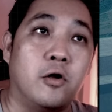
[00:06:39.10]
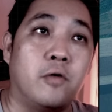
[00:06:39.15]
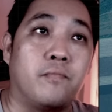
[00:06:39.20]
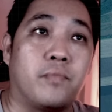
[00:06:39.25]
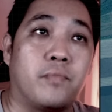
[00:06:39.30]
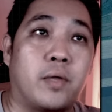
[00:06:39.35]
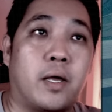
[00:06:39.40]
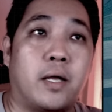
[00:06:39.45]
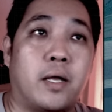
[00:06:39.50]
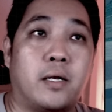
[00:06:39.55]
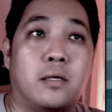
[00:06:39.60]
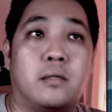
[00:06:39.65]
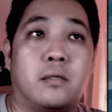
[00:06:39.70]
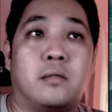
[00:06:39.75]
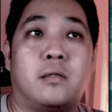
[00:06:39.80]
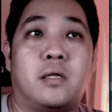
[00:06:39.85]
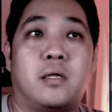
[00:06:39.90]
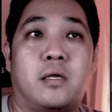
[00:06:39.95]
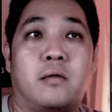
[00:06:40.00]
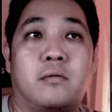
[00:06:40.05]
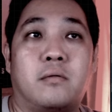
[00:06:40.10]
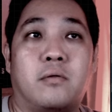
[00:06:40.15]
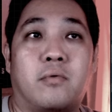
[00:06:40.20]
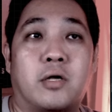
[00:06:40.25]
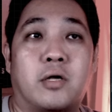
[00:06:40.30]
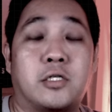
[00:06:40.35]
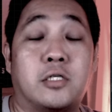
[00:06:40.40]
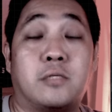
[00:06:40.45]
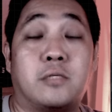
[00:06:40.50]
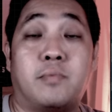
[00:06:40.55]
and the
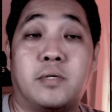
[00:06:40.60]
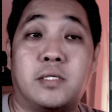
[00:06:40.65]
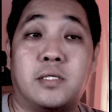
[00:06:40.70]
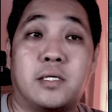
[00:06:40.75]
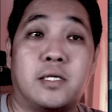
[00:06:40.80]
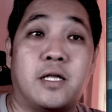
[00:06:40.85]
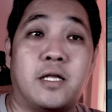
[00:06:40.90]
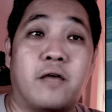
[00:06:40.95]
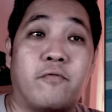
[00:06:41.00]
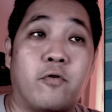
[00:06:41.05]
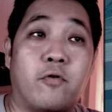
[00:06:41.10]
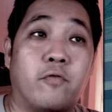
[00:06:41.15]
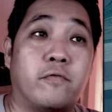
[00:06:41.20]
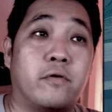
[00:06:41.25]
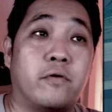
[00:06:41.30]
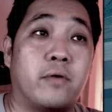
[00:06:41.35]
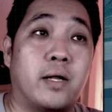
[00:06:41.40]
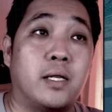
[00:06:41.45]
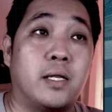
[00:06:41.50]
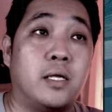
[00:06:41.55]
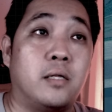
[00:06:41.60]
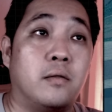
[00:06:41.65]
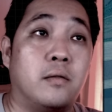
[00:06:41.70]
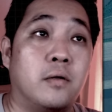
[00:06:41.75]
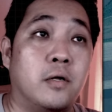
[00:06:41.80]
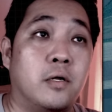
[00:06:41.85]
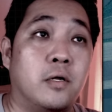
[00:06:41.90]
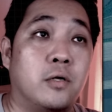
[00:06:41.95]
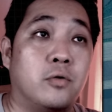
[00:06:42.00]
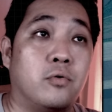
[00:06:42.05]
Russians basically have overrun it.
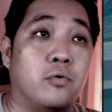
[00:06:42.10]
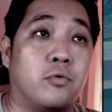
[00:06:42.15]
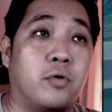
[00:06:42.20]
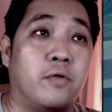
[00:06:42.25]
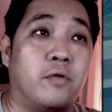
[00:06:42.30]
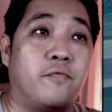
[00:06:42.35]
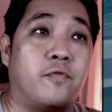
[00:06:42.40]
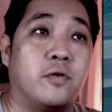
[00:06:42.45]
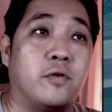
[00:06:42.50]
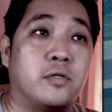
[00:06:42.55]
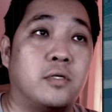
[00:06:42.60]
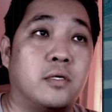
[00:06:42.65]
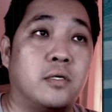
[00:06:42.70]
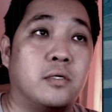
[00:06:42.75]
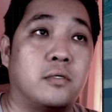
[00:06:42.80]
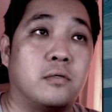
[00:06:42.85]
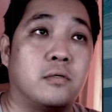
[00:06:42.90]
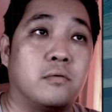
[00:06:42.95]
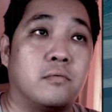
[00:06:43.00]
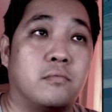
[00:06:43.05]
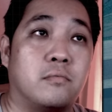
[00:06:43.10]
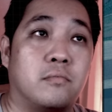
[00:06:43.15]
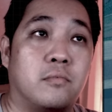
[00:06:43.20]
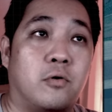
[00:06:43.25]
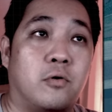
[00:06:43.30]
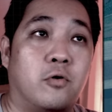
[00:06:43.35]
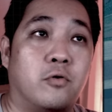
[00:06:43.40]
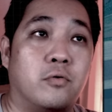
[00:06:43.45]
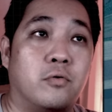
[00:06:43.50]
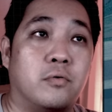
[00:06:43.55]
Ukraine forces,
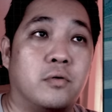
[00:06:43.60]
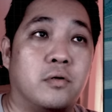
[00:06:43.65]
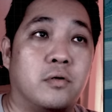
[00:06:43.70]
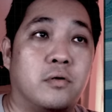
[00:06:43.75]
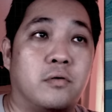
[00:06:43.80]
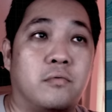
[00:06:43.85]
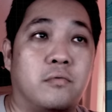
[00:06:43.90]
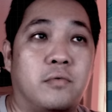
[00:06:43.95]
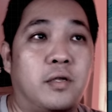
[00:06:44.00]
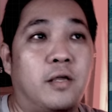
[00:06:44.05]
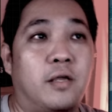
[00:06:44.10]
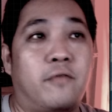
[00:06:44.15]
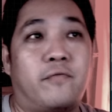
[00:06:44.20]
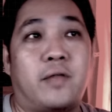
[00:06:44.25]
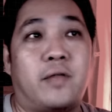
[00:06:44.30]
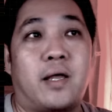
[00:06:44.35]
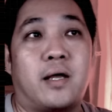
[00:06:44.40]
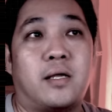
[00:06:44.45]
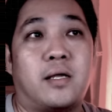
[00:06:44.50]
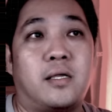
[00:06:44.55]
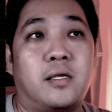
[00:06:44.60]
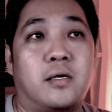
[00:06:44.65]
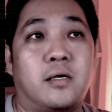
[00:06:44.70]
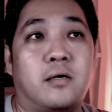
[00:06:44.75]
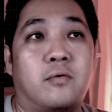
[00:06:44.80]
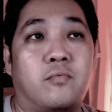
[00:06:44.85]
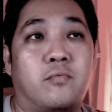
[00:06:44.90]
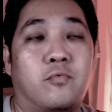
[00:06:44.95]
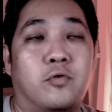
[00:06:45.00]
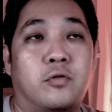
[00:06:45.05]
hold, if they are
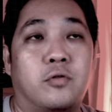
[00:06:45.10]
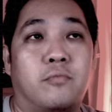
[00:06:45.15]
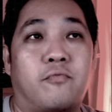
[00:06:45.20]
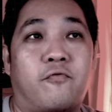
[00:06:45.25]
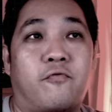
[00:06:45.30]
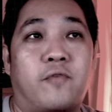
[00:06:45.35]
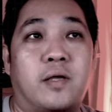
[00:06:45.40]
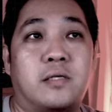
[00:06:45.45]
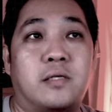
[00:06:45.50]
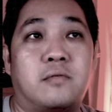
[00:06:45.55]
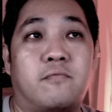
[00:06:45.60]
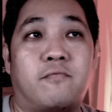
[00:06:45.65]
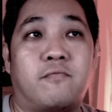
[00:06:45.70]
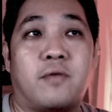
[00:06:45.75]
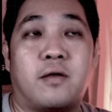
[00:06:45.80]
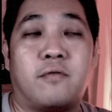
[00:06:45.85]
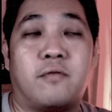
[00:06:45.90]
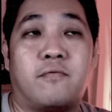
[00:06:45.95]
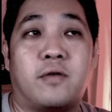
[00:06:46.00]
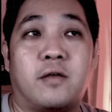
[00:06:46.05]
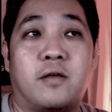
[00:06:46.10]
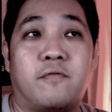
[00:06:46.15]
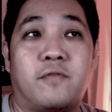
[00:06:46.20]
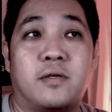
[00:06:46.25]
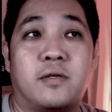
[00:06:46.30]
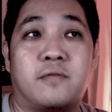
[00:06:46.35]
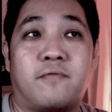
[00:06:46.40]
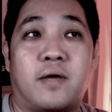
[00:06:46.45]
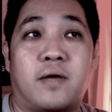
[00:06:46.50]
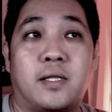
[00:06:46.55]
here, would face very, very
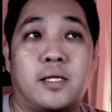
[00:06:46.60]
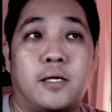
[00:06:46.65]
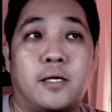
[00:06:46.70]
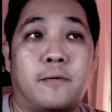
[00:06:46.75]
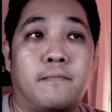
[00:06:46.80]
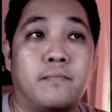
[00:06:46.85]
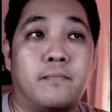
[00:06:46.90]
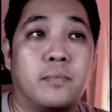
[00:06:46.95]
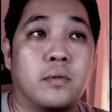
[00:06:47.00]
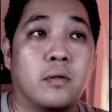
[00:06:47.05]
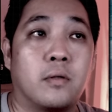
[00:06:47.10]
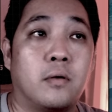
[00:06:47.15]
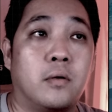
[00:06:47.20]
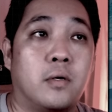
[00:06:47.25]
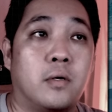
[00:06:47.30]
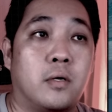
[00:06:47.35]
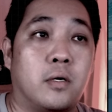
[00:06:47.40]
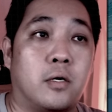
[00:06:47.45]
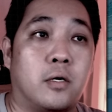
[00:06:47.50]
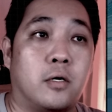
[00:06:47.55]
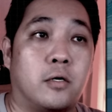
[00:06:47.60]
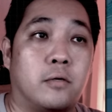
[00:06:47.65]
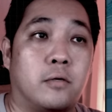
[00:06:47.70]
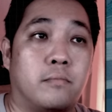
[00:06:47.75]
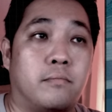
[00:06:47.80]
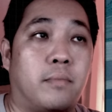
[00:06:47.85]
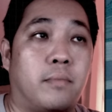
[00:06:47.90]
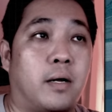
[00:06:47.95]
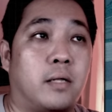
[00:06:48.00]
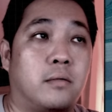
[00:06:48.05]
fierce fighting.
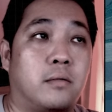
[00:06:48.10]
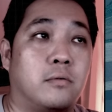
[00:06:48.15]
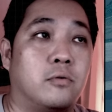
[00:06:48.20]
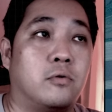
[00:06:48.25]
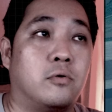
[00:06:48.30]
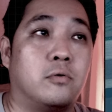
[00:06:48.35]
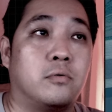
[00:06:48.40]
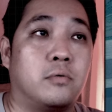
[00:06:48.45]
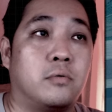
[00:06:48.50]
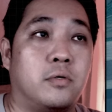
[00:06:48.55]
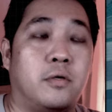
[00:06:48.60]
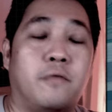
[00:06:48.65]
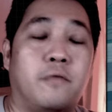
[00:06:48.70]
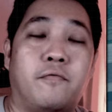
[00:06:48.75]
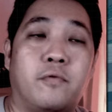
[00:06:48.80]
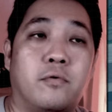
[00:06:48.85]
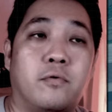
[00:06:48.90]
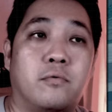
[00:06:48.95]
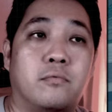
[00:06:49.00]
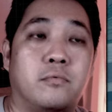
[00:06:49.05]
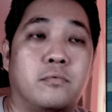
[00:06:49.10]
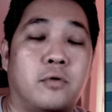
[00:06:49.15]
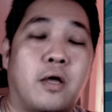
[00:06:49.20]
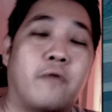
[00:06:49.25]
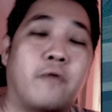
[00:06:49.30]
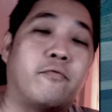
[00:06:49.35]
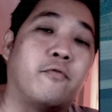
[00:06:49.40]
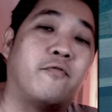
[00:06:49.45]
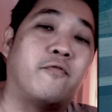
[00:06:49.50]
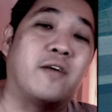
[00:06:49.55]
But no, if you
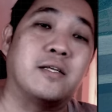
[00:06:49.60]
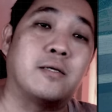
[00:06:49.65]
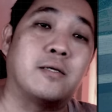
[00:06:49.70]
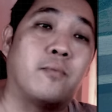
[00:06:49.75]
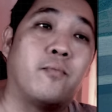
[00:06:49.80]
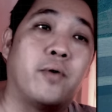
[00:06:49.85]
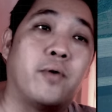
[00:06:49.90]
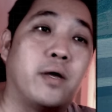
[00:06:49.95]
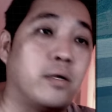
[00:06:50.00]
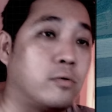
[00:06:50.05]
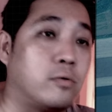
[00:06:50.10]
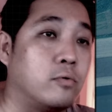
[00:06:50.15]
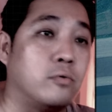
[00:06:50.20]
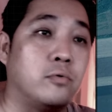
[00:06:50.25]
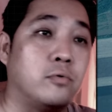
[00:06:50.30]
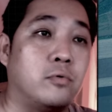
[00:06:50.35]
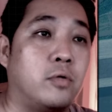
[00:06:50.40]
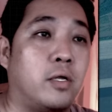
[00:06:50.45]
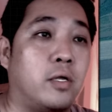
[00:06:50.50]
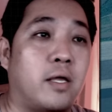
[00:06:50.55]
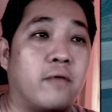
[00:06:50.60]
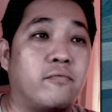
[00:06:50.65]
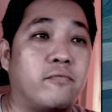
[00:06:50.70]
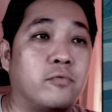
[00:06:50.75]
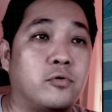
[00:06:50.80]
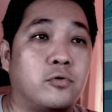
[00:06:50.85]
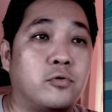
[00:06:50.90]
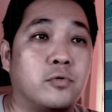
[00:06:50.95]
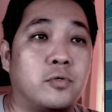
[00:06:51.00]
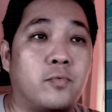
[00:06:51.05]
have to fight somewhere, so they have to
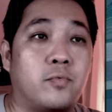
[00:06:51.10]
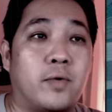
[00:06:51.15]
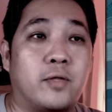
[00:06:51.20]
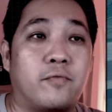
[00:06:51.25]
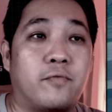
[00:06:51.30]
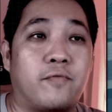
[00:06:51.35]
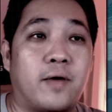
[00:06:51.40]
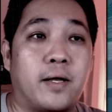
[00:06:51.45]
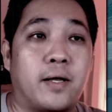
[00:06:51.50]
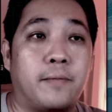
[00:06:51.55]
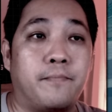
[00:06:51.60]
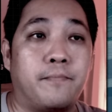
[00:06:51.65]
choose where to fight.